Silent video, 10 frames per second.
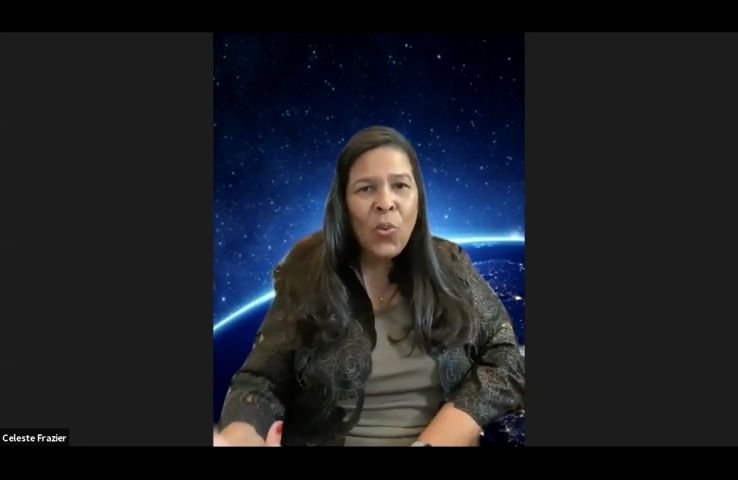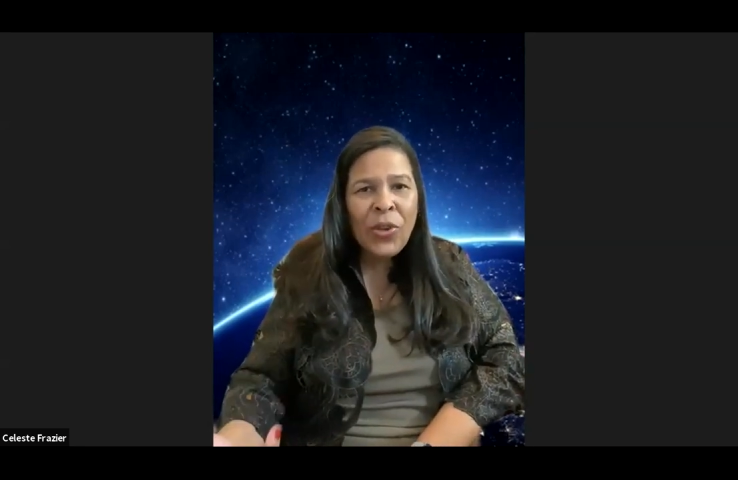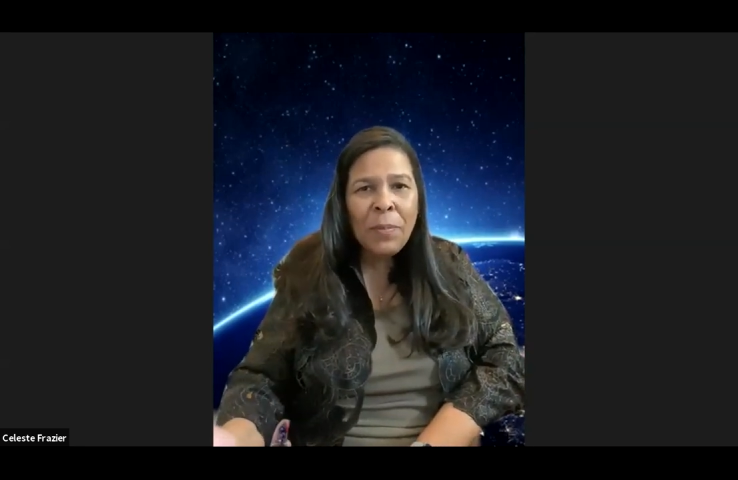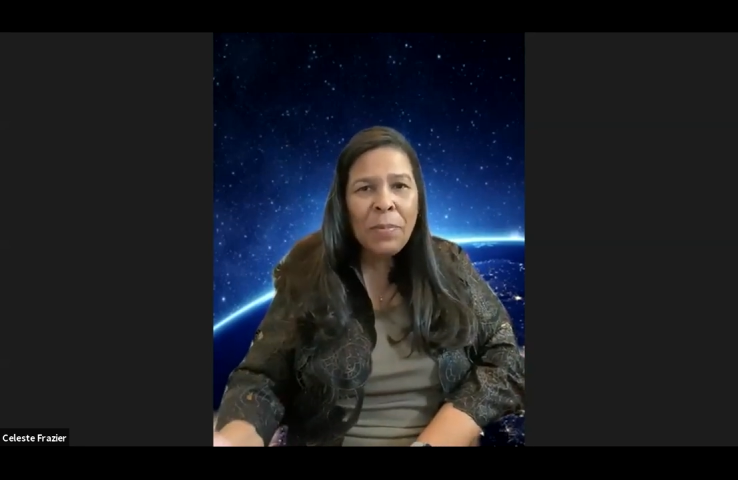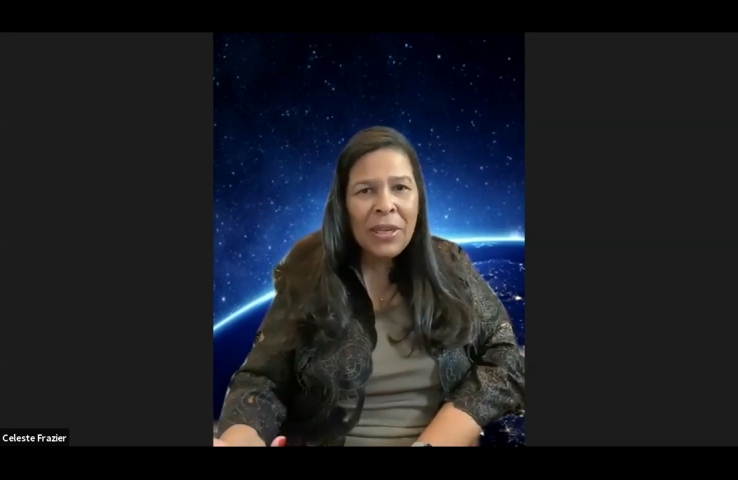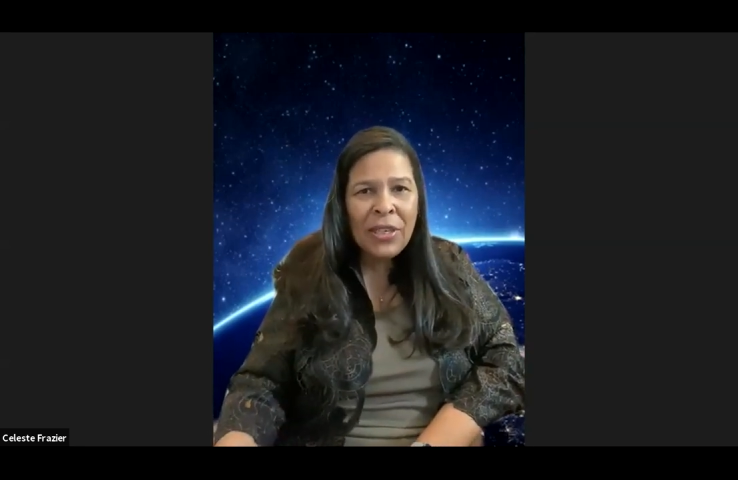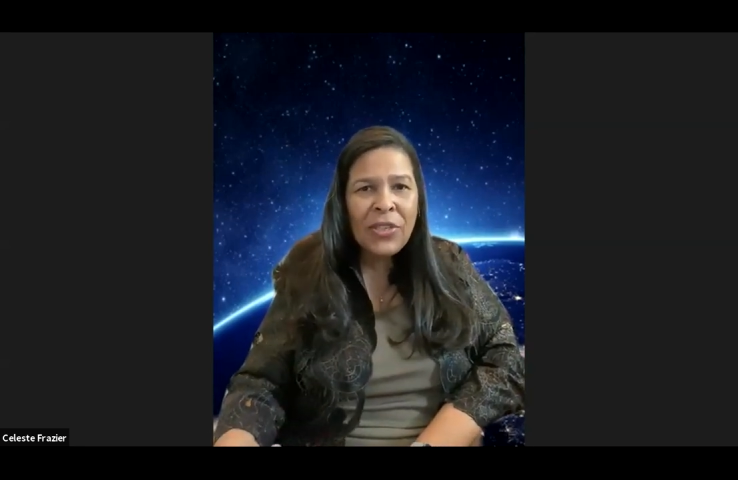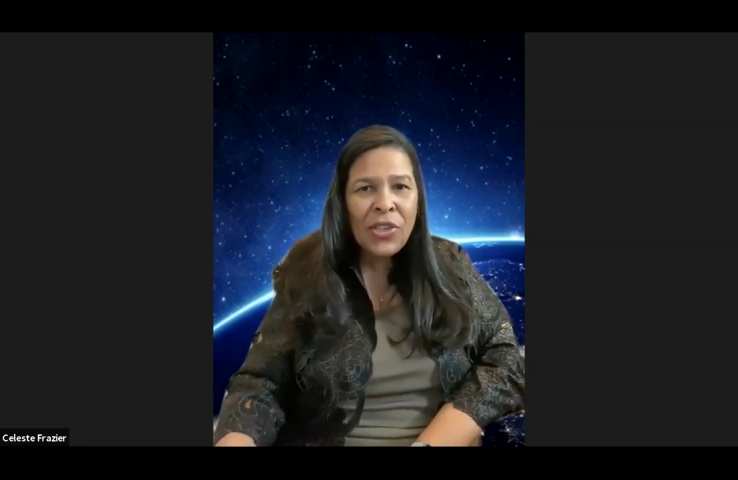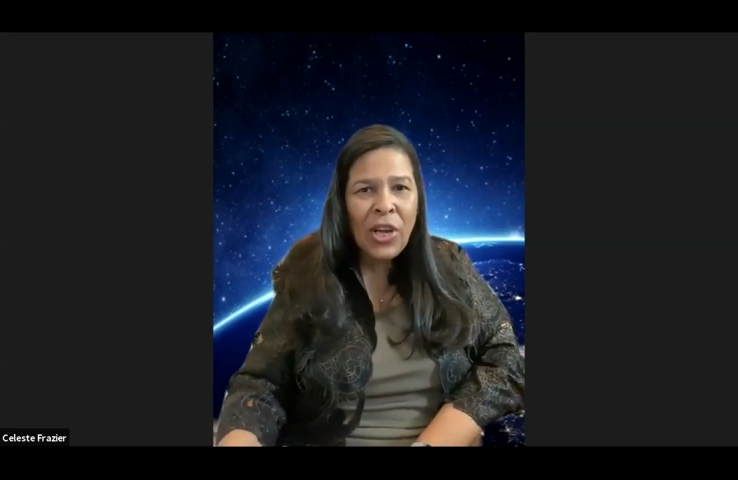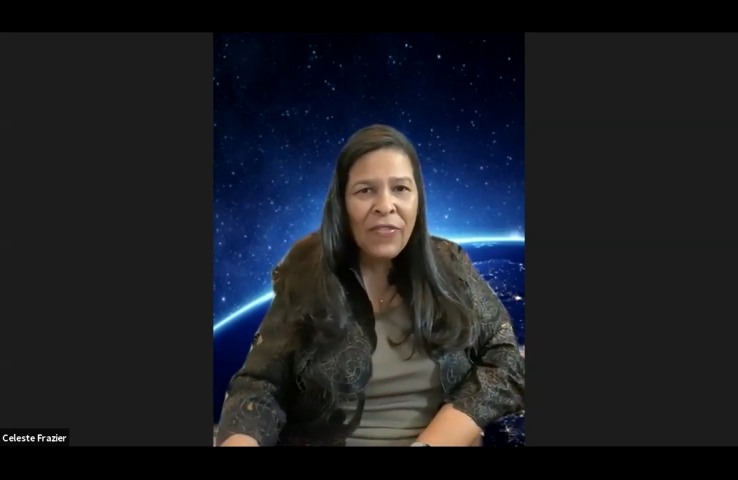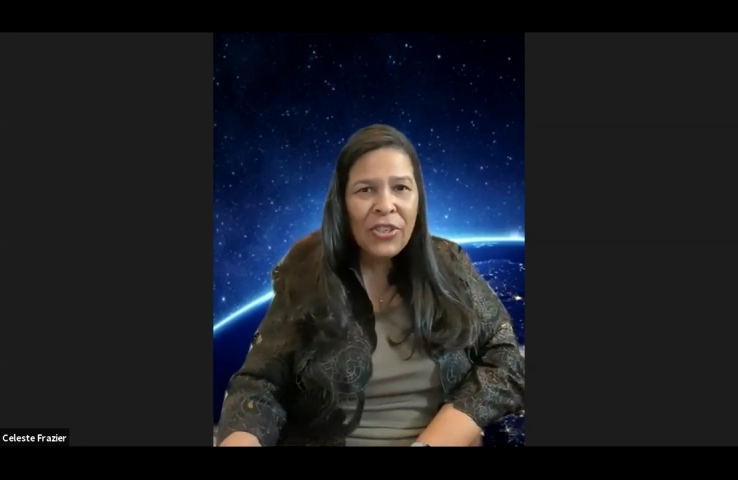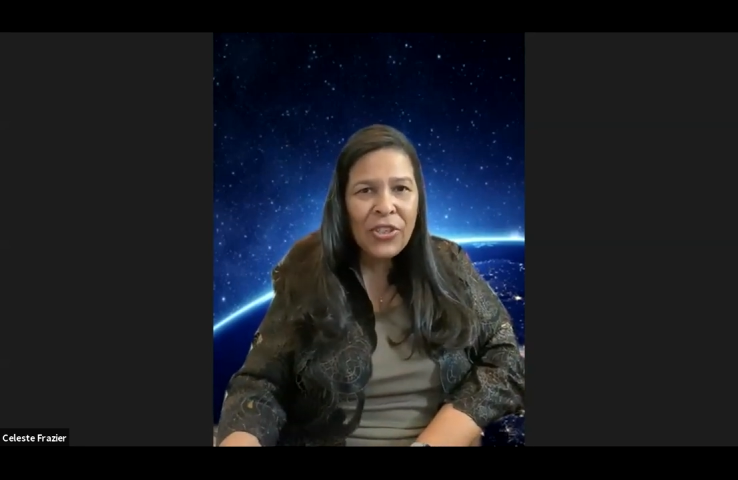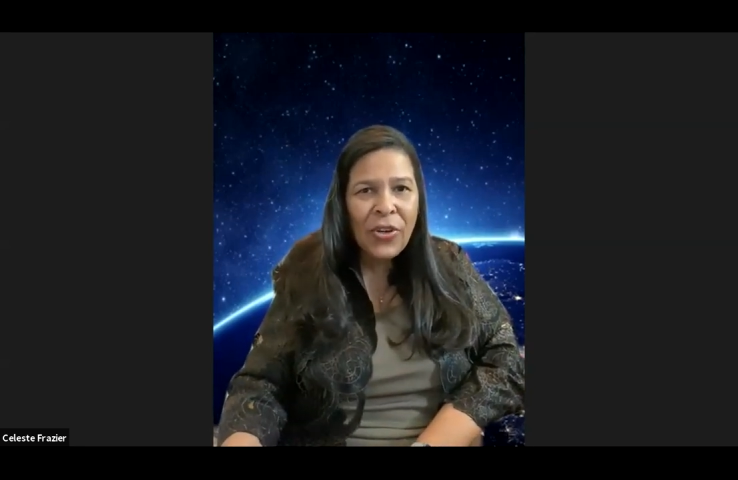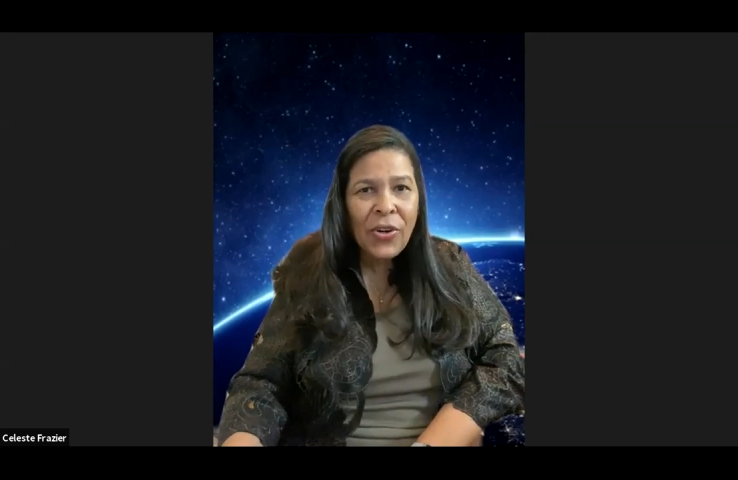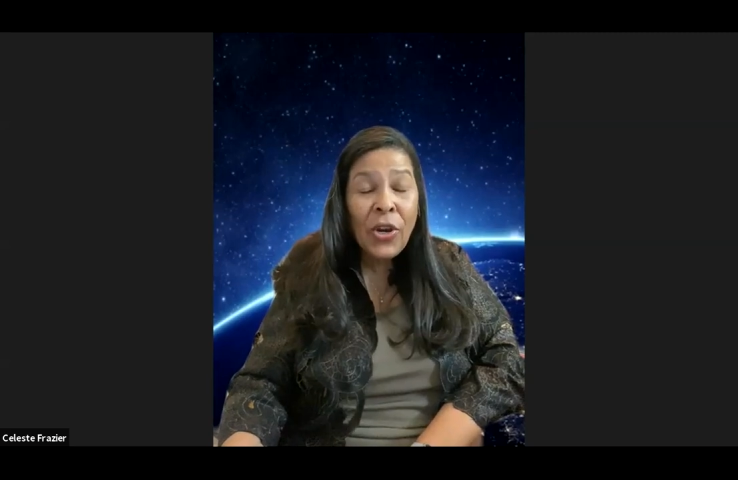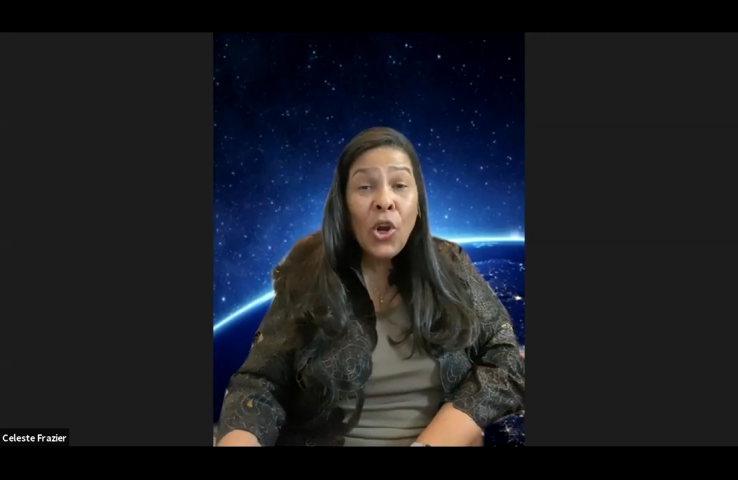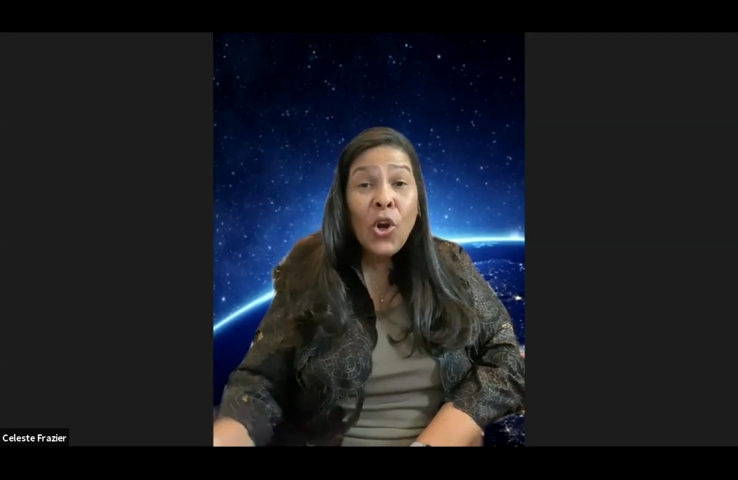with a police officer